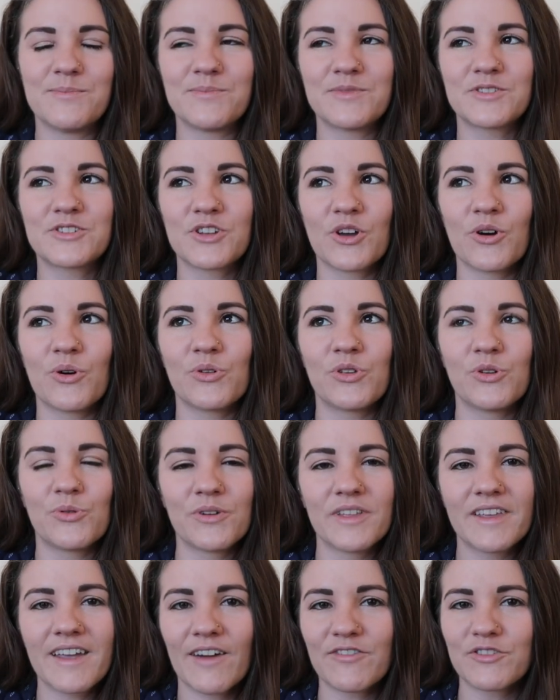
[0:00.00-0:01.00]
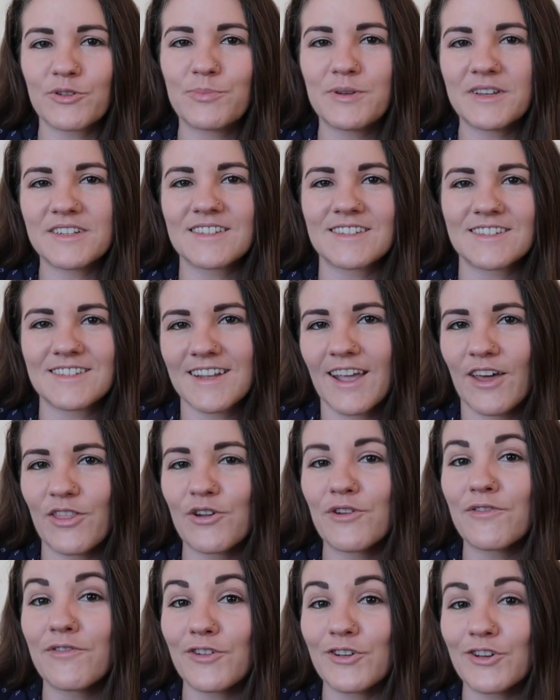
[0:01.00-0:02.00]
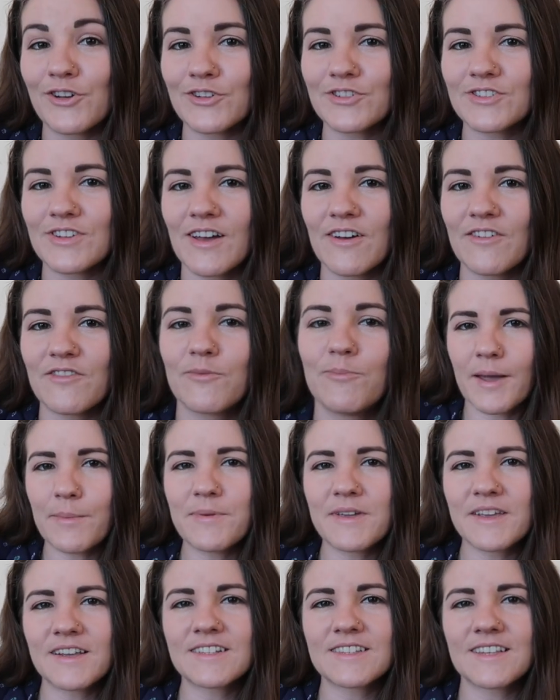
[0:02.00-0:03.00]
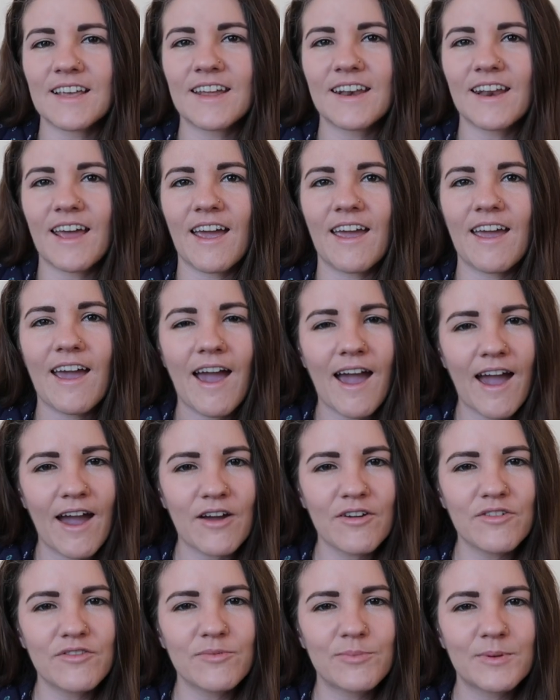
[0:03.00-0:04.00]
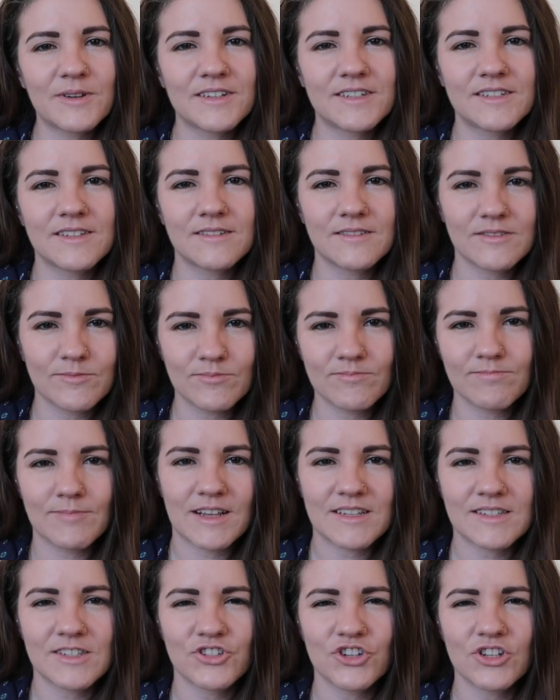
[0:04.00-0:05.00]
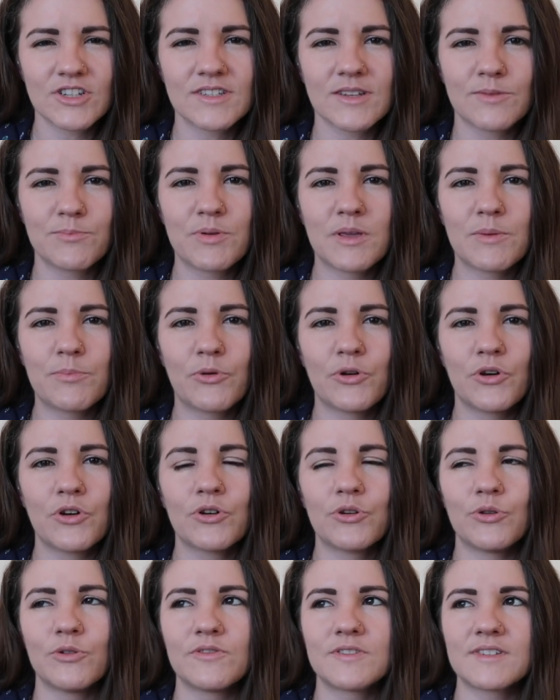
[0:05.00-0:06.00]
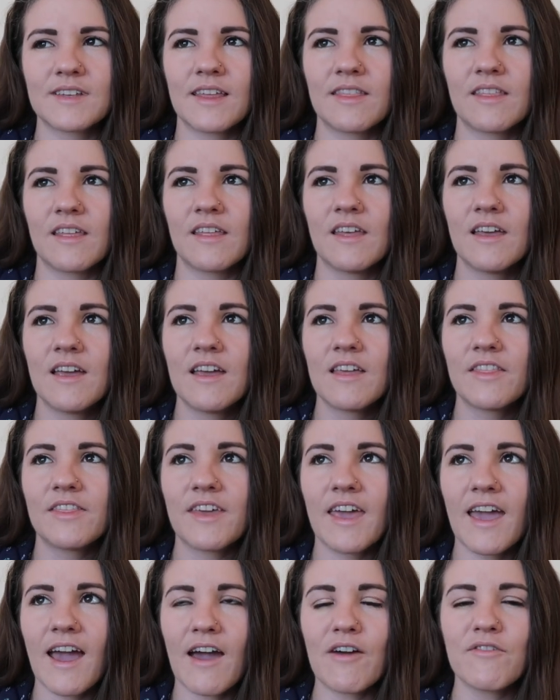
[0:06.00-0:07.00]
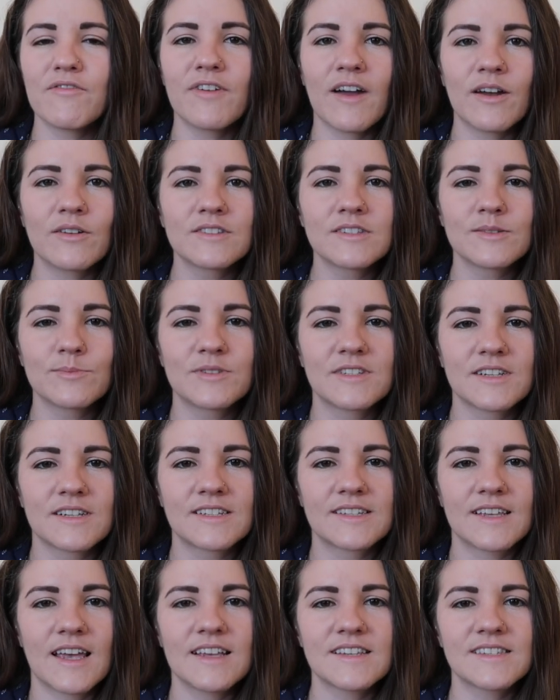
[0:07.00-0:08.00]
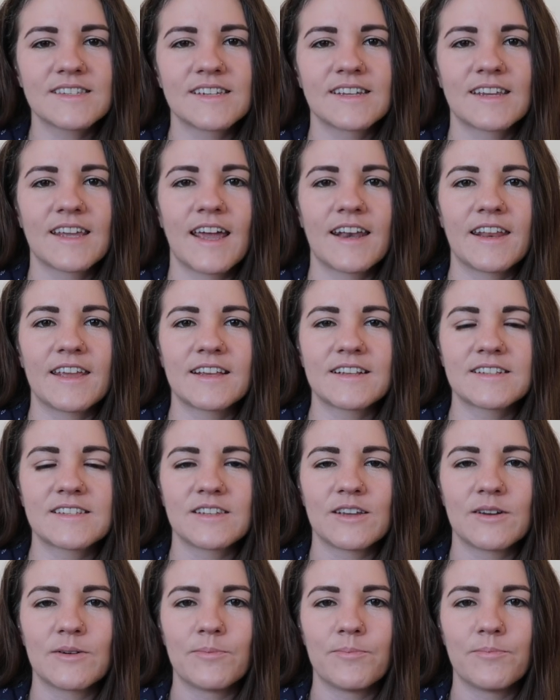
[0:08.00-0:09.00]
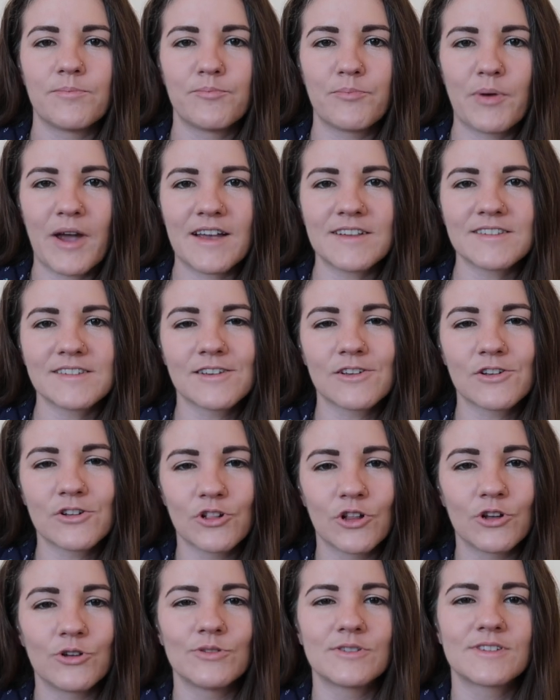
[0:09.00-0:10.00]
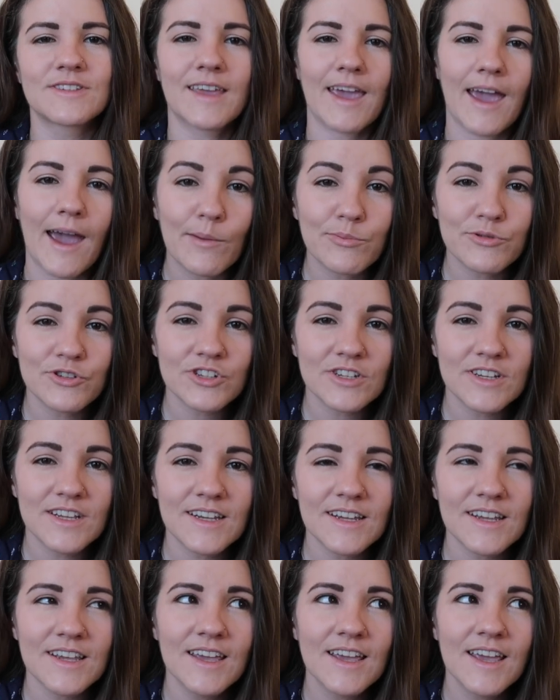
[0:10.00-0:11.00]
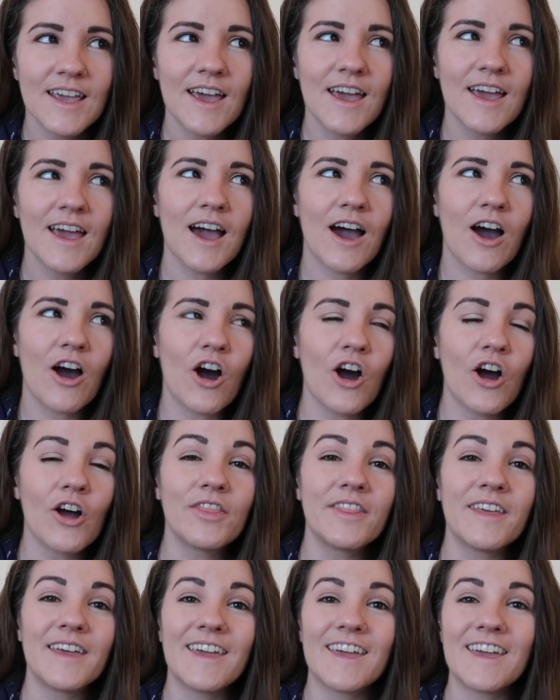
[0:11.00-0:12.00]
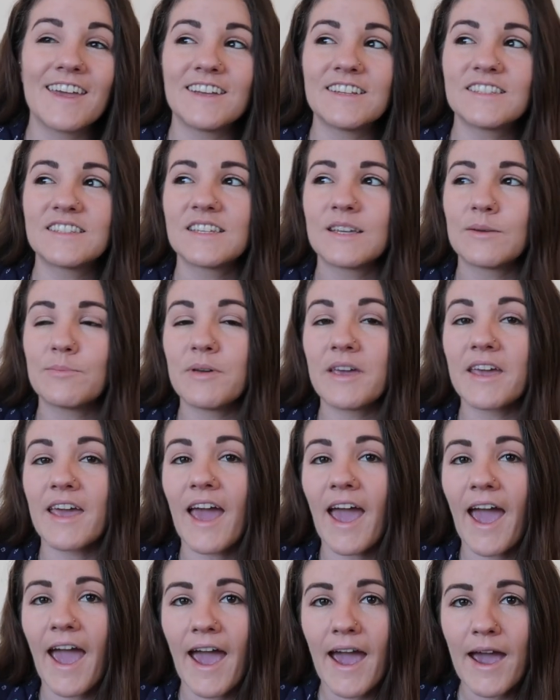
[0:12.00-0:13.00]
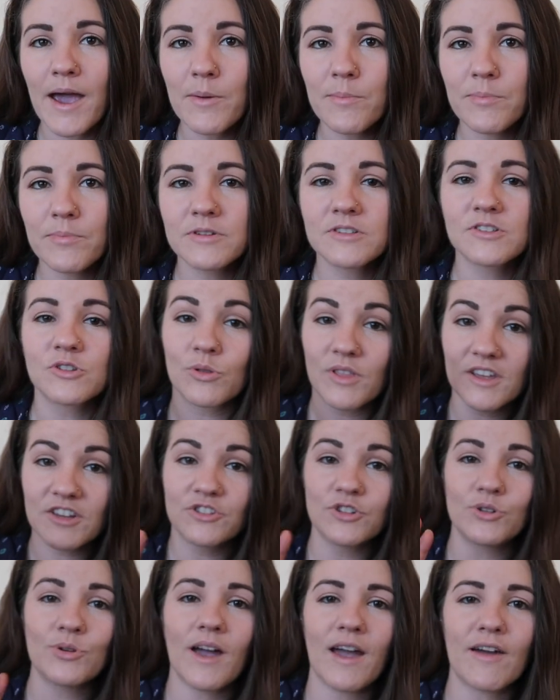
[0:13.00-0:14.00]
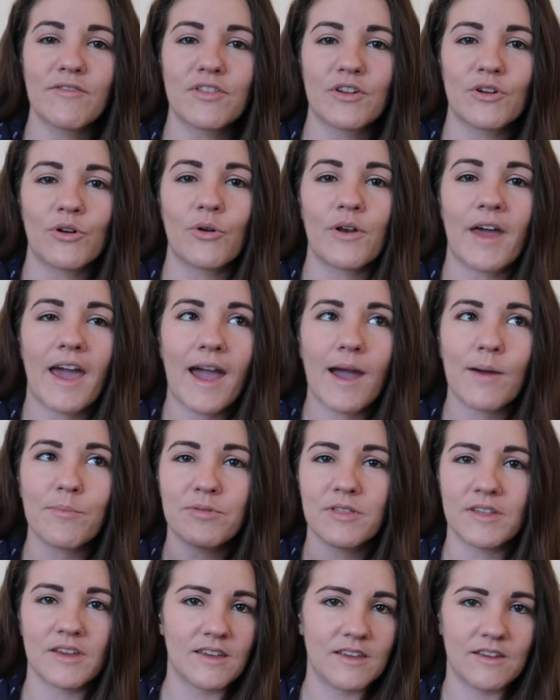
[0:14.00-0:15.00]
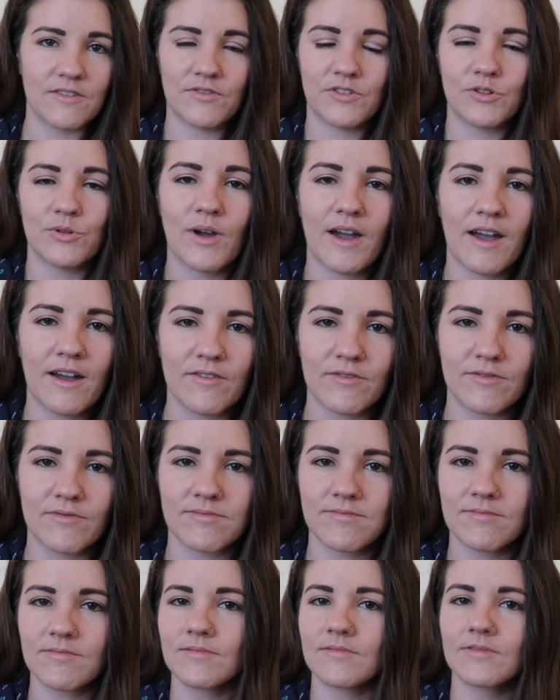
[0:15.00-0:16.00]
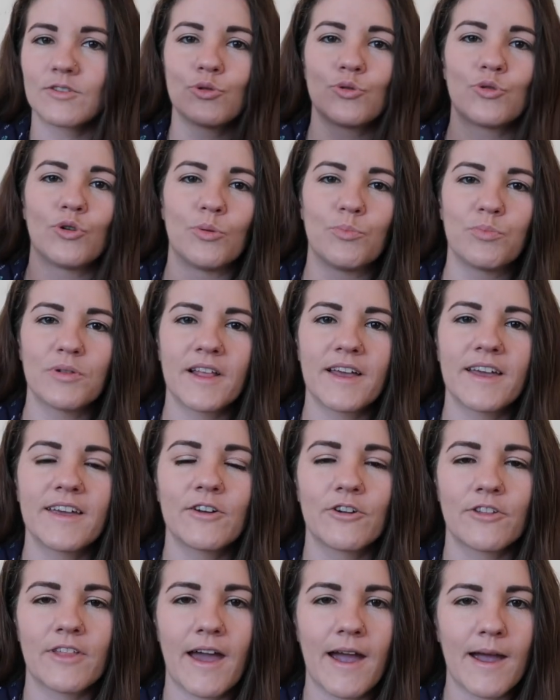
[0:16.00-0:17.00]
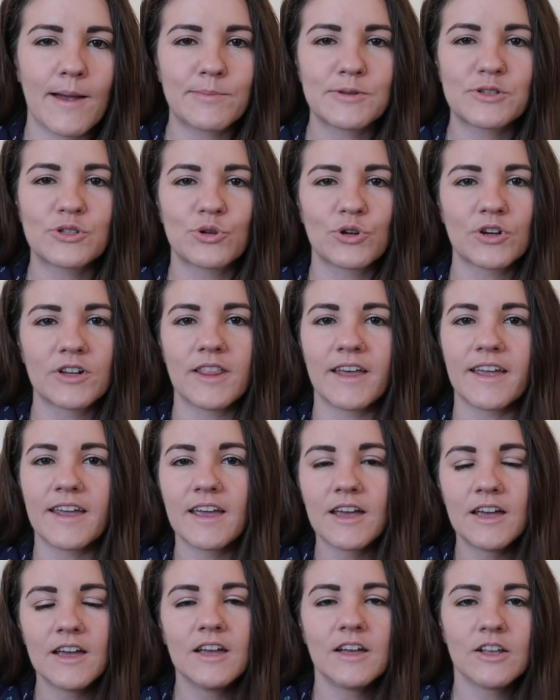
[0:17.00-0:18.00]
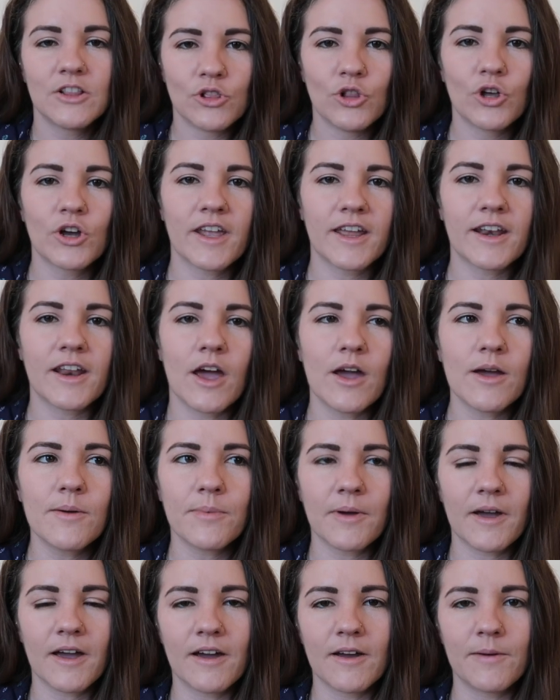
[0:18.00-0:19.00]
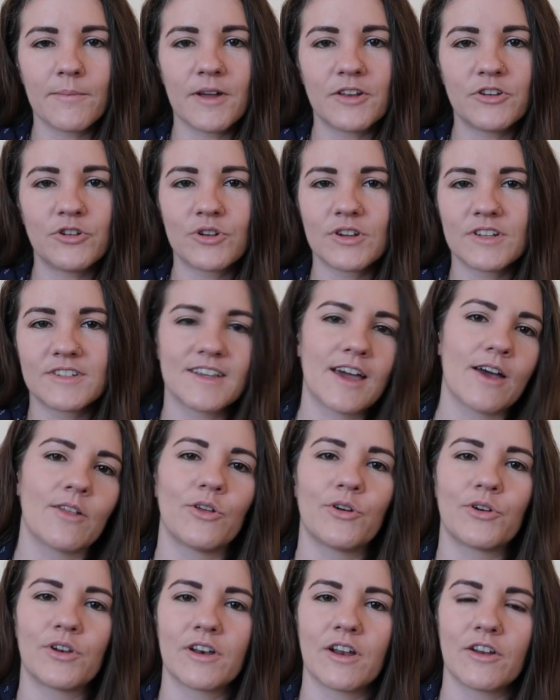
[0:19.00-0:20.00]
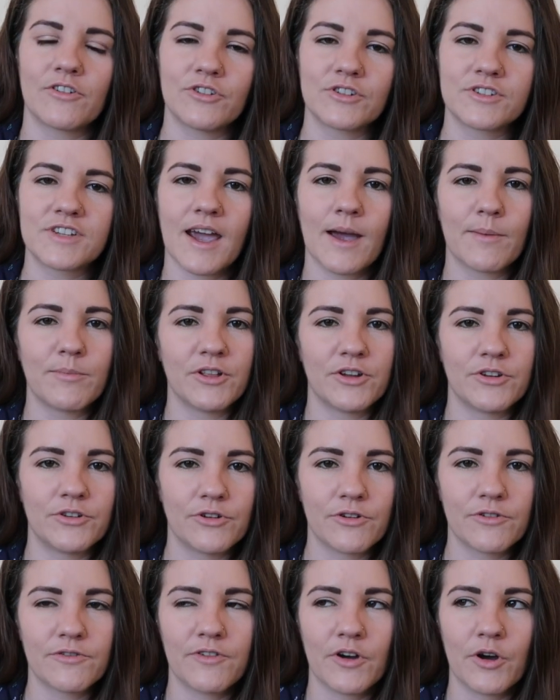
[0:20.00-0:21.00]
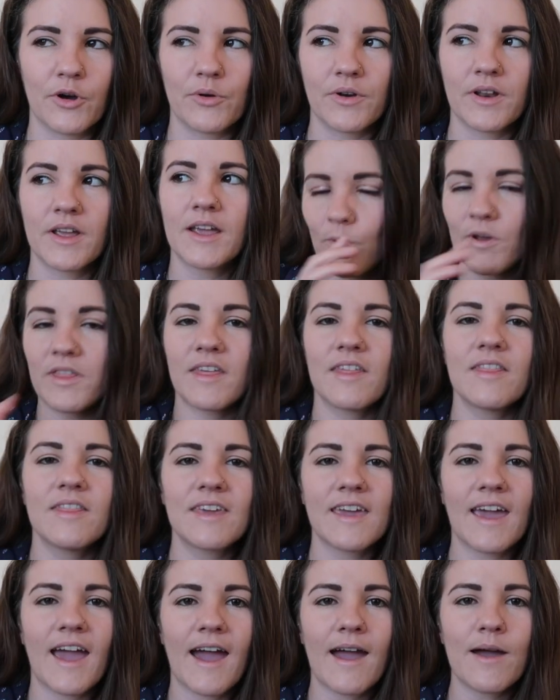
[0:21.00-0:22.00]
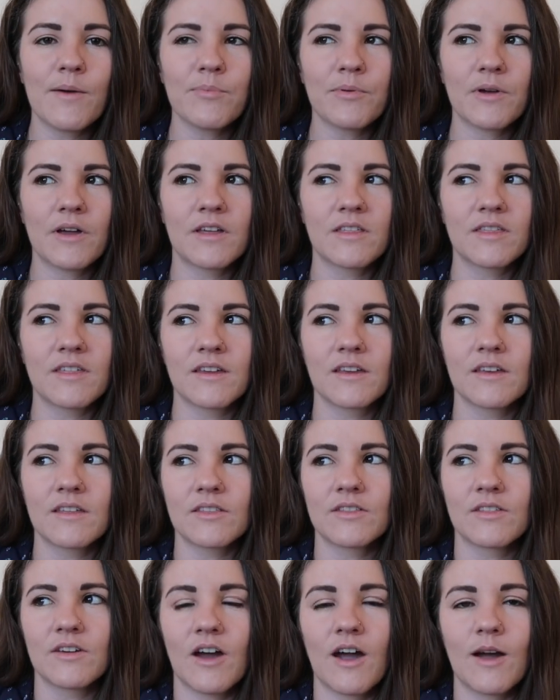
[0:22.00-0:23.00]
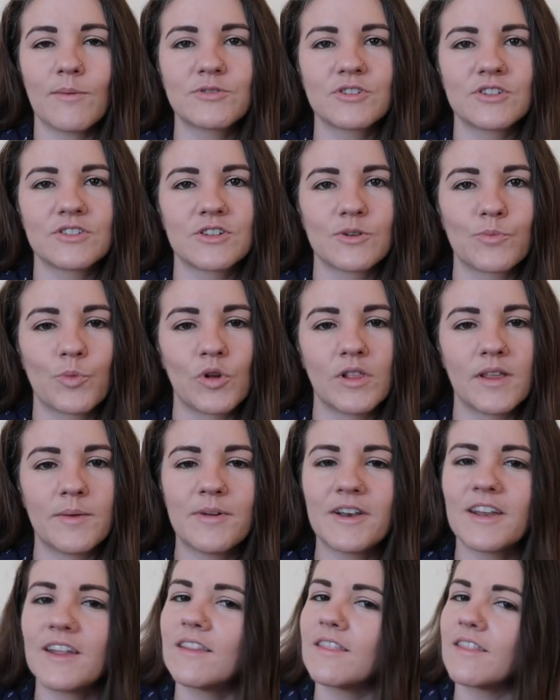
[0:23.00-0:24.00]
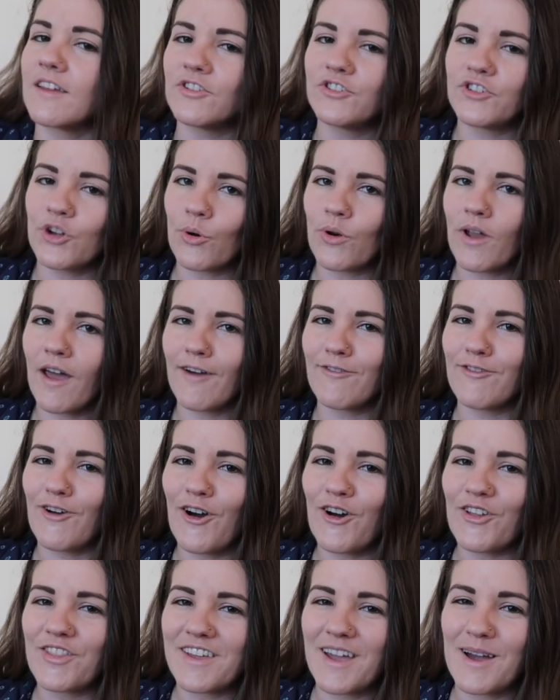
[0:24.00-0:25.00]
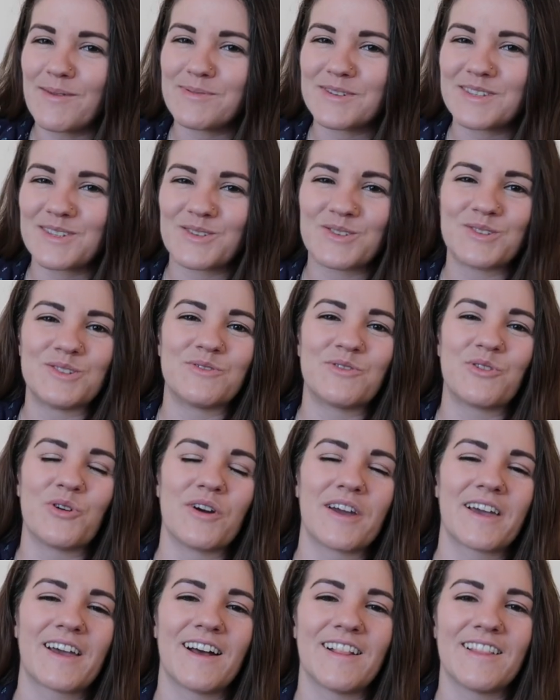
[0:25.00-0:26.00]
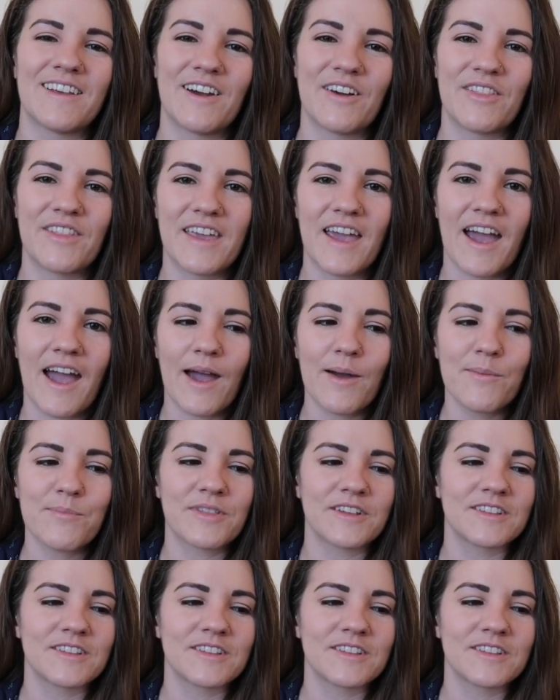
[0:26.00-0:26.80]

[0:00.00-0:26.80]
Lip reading: So you really have to piece it together for yourself. That being said, I have been messaging some people who have said that they have found some success in getting some Basque closed captioning on the eitb app. So they do have their own app that if you have Google Play or the App Store, like look it up and you can download it on your tablet, your phone. Within the app, I think the options are more limited. They don't have all the episodes of Goenkale on the app.